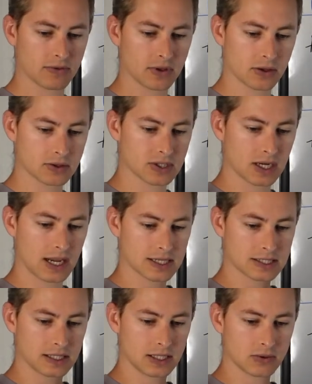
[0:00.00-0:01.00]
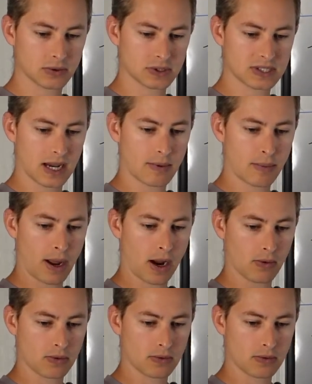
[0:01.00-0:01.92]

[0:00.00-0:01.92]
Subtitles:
The other side has to equal the same amount.